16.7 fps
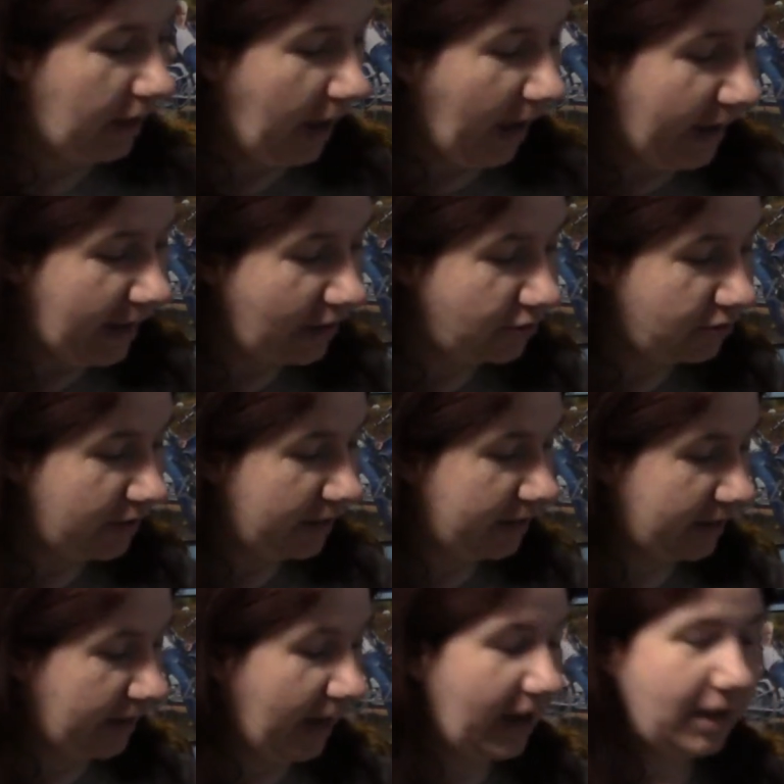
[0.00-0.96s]
I actually
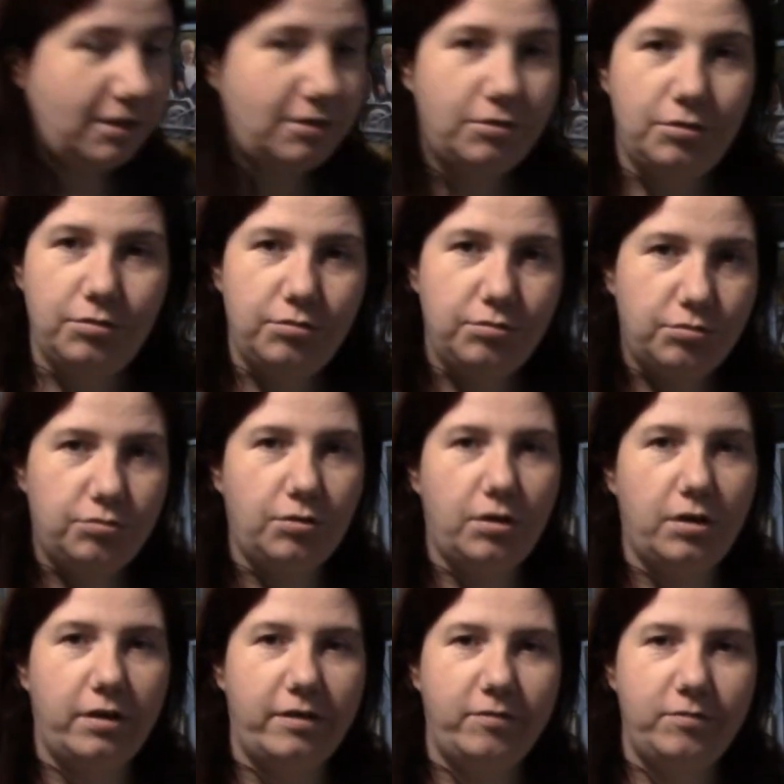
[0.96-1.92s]
got
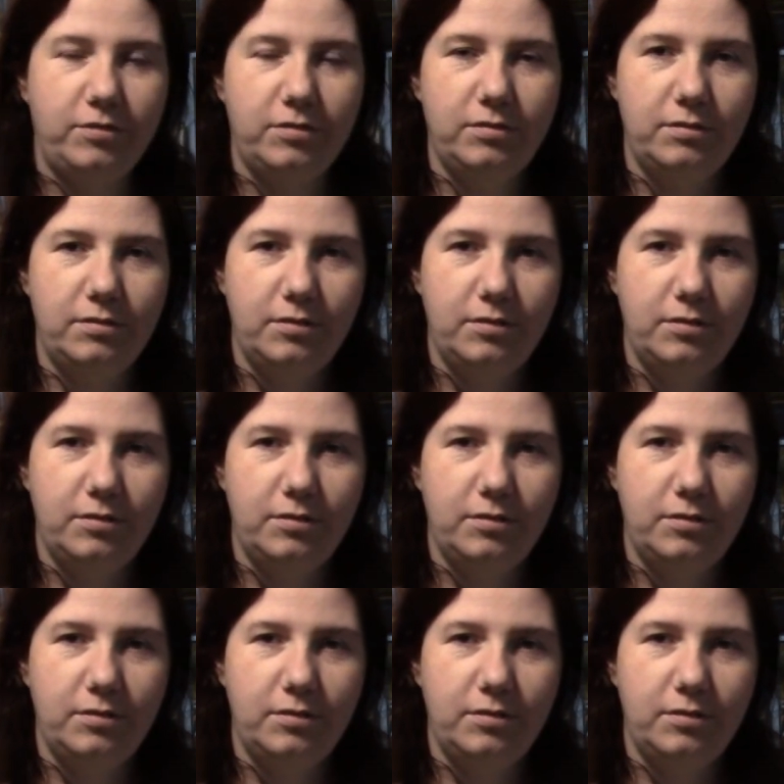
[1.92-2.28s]
served